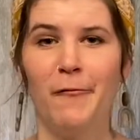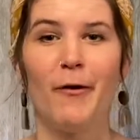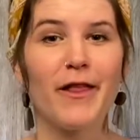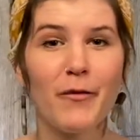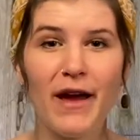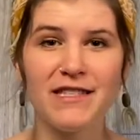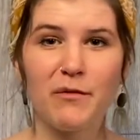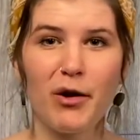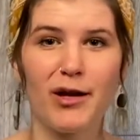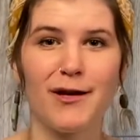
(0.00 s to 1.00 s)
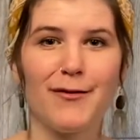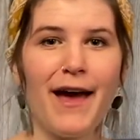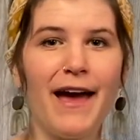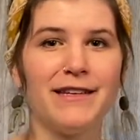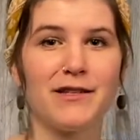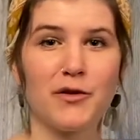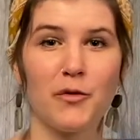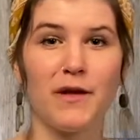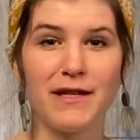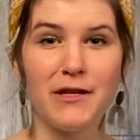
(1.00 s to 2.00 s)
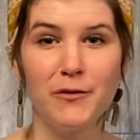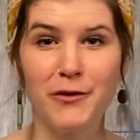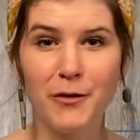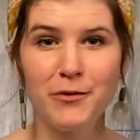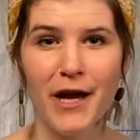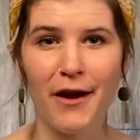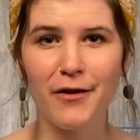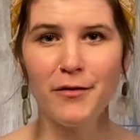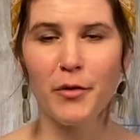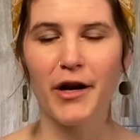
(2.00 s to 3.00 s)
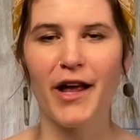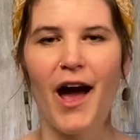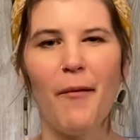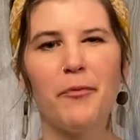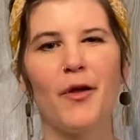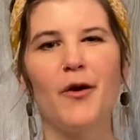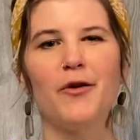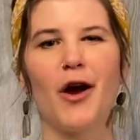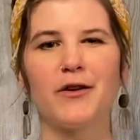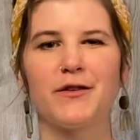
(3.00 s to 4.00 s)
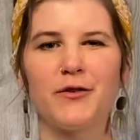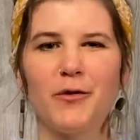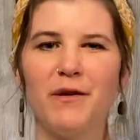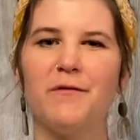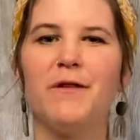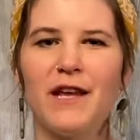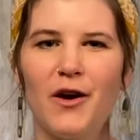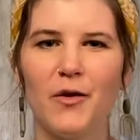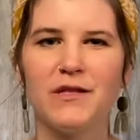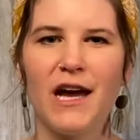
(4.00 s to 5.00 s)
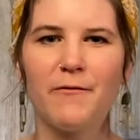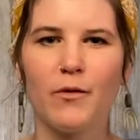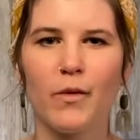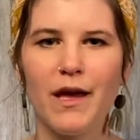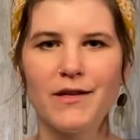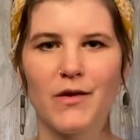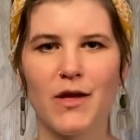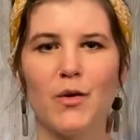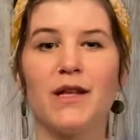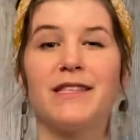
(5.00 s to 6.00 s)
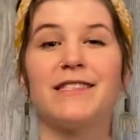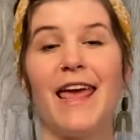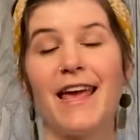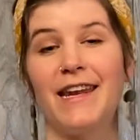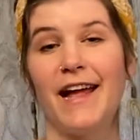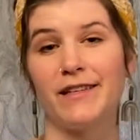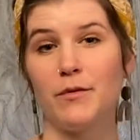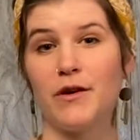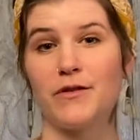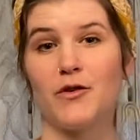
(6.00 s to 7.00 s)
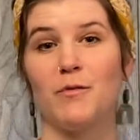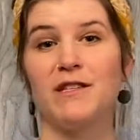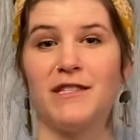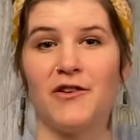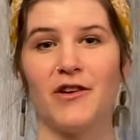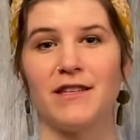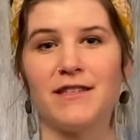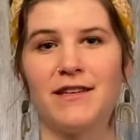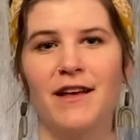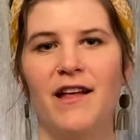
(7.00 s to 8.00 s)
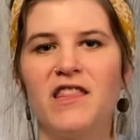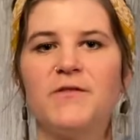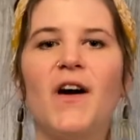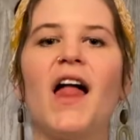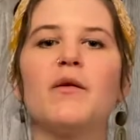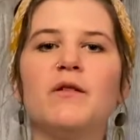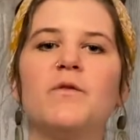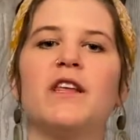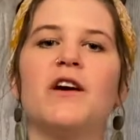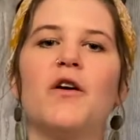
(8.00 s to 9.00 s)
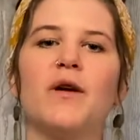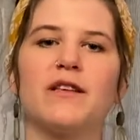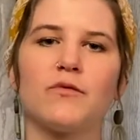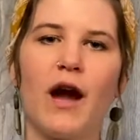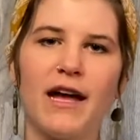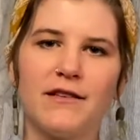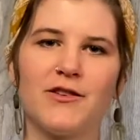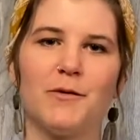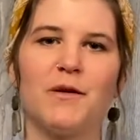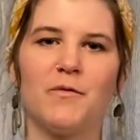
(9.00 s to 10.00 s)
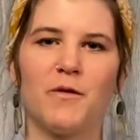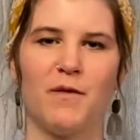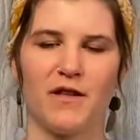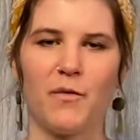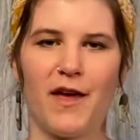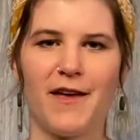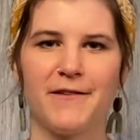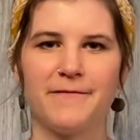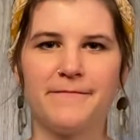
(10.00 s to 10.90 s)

One of the ways that we're going to do that is through this YouTube channel. We're going to upload our sermon videos every week so that you can stay connected with our sermon series. The following video is Ryan's sermon from this week.